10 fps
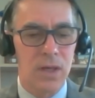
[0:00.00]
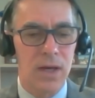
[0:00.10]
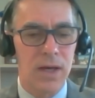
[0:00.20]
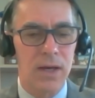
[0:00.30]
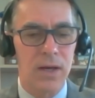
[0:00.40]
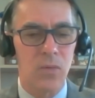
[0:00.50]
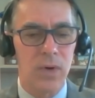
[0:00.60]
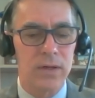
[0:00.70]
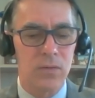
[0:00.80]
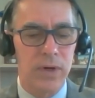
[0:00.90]

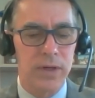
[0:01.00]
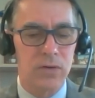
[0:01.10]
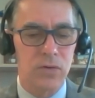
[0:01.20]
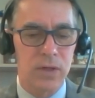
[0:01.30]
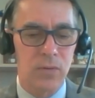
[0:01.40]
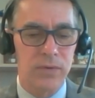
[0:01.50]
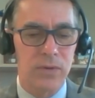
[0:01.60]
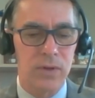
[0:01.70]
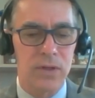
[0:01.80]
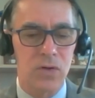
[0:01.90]
what you're doing with
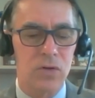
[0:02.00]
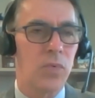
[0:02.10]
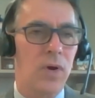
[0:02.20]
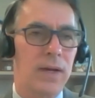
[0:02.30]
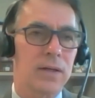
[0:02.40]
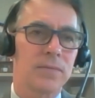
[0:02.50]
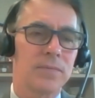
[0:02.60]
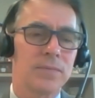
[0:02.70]
your new product?